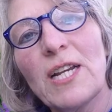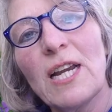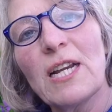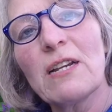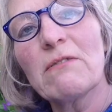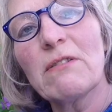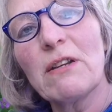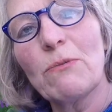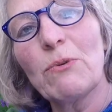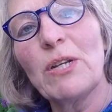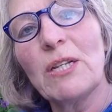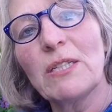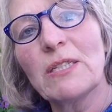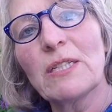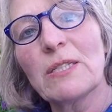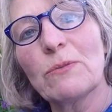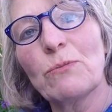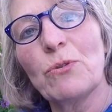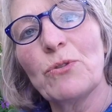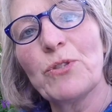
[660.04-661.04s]
angry when it
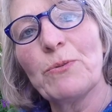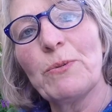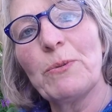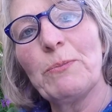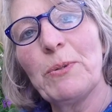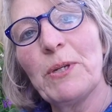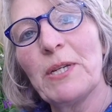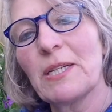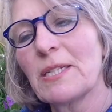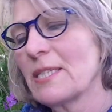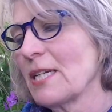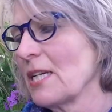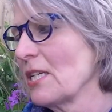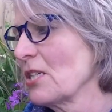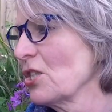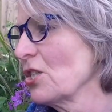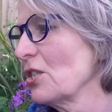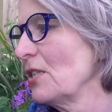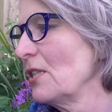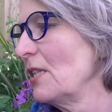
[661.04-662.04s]
doesn't want to be picked,
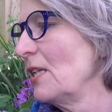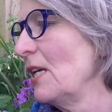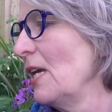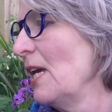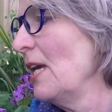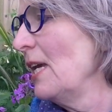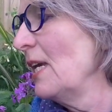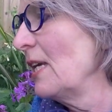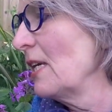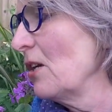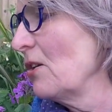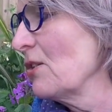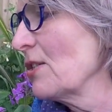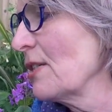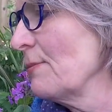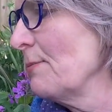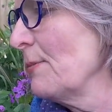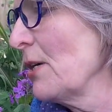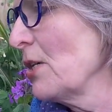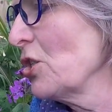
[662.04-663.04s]
actually. It goes
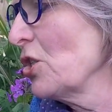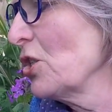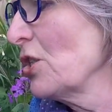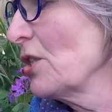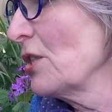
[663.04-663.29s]
a much